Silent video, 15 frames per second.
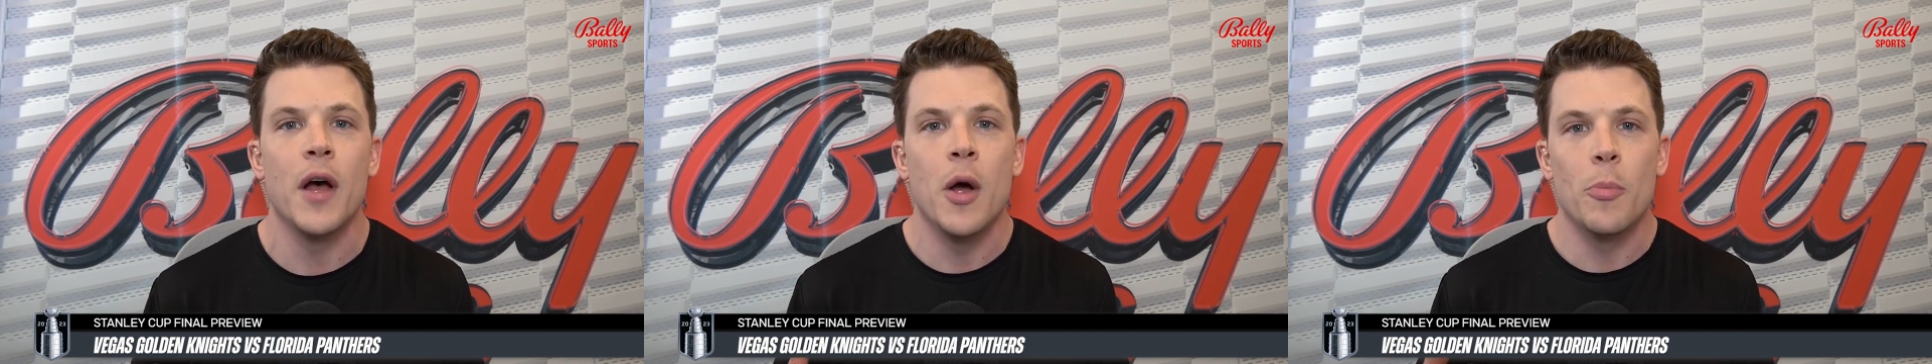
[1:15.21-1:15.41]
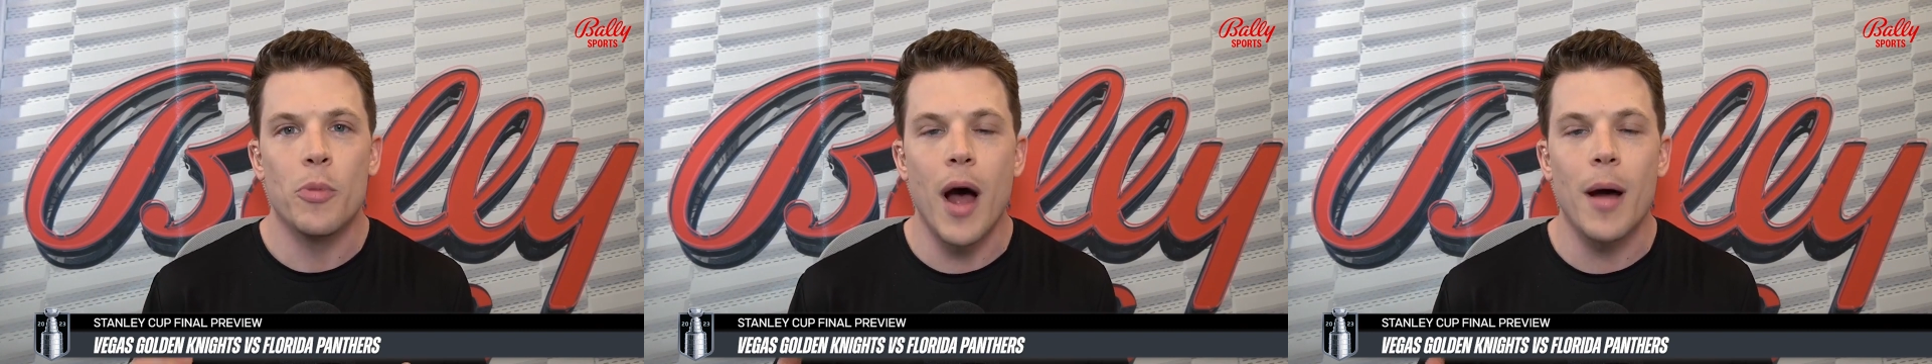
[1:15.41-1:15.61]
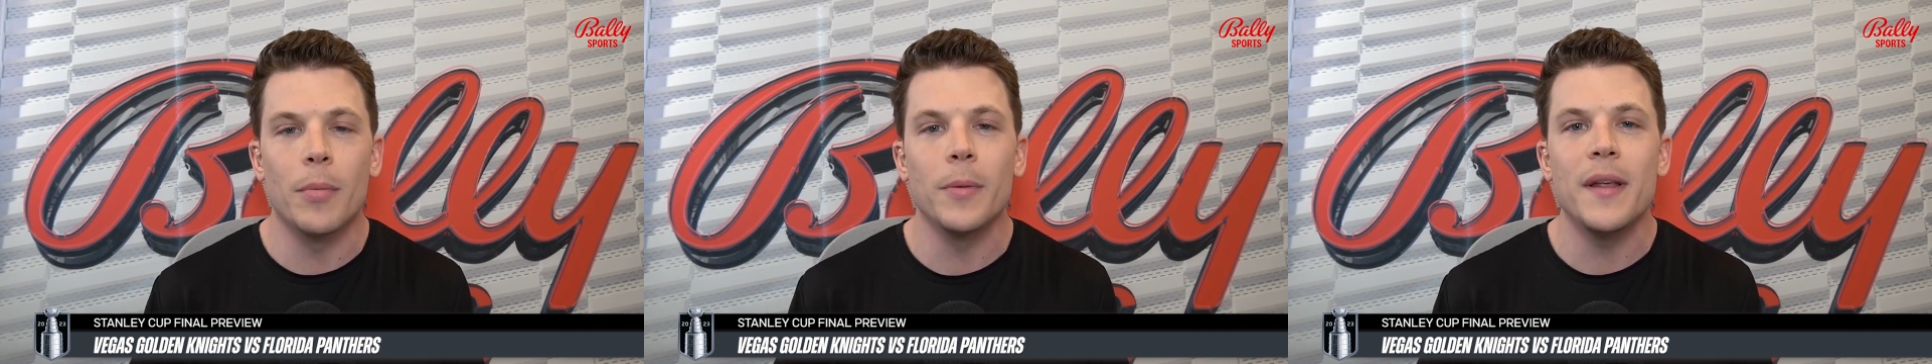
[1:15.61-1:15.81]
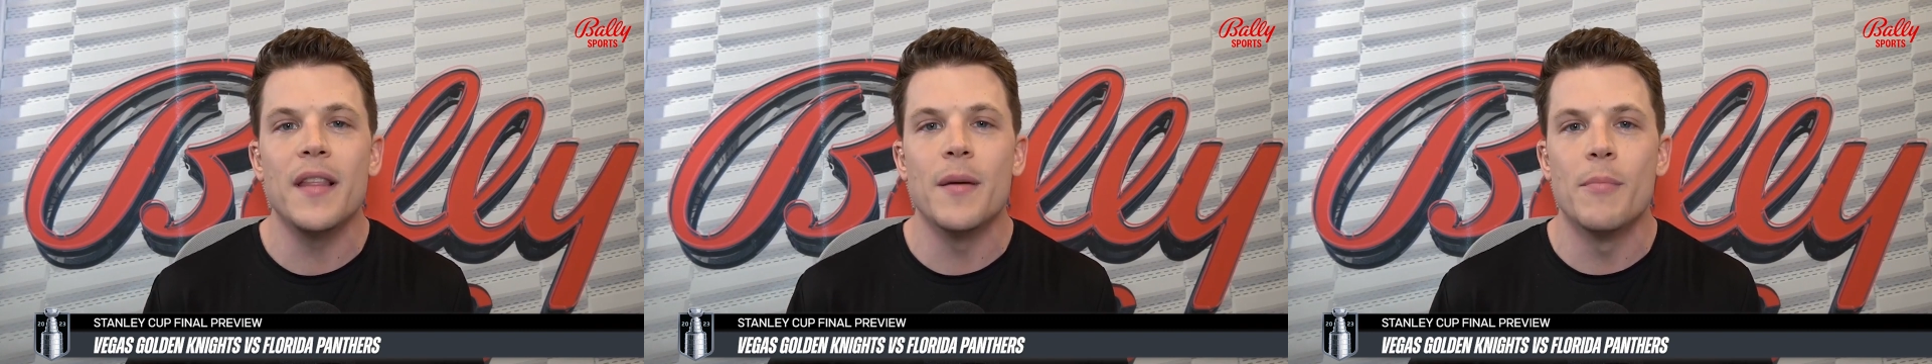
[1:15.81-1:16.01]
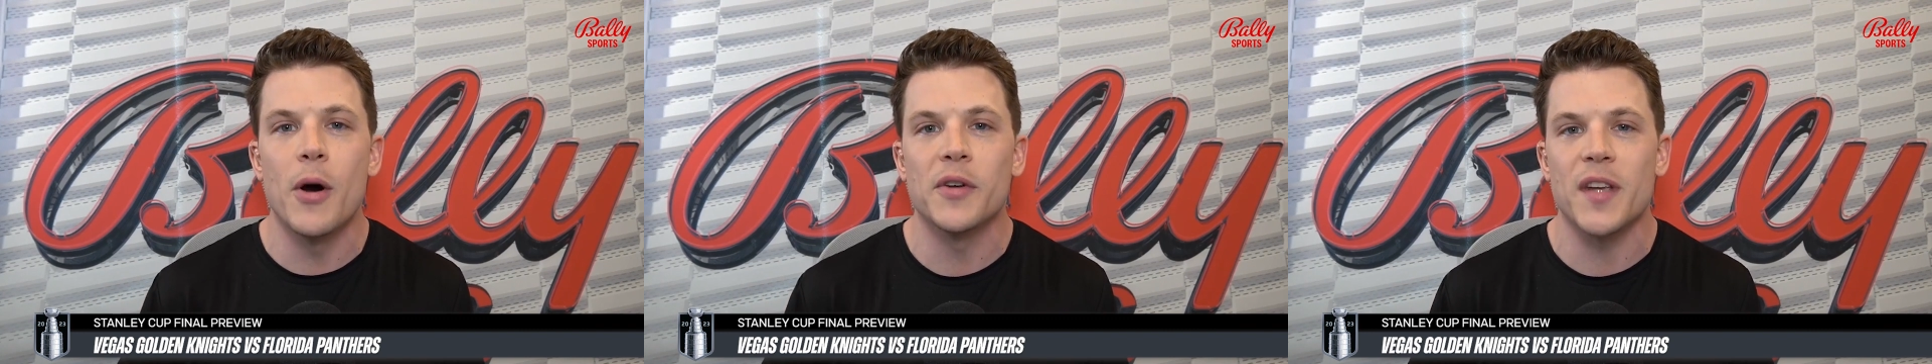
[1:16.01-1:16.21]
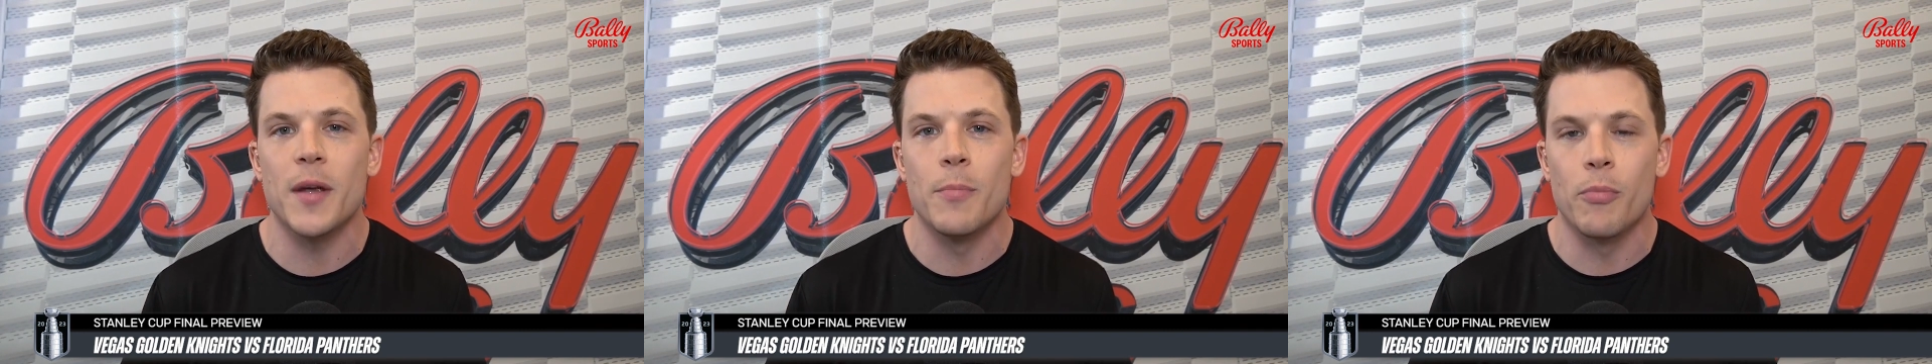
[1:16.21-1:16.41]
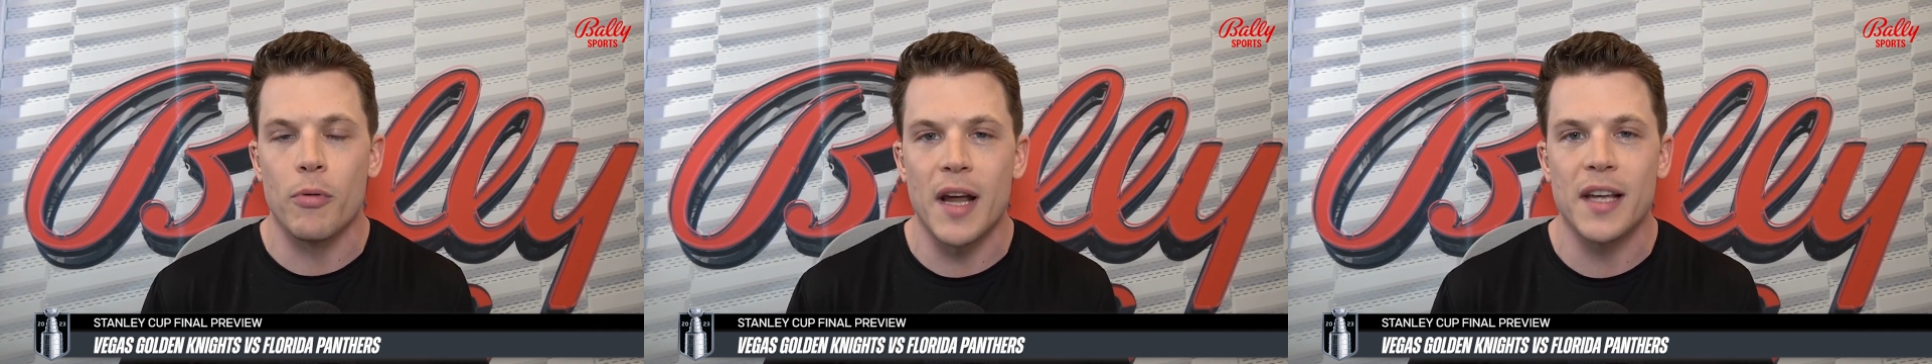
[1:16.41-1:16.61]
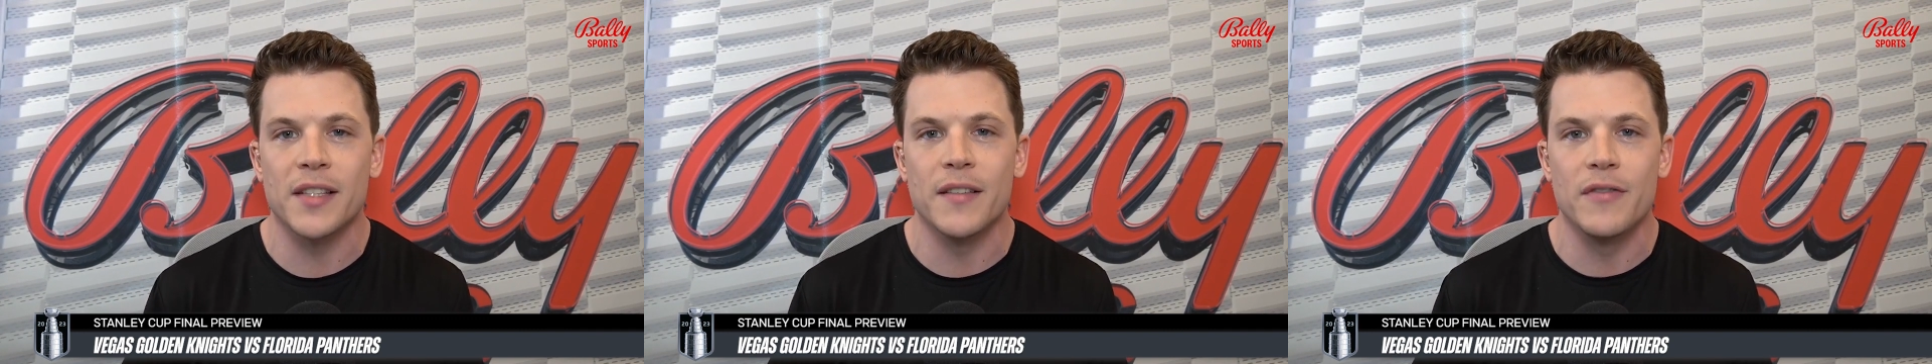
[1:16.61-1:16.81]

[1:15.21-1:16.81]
probably the most impressive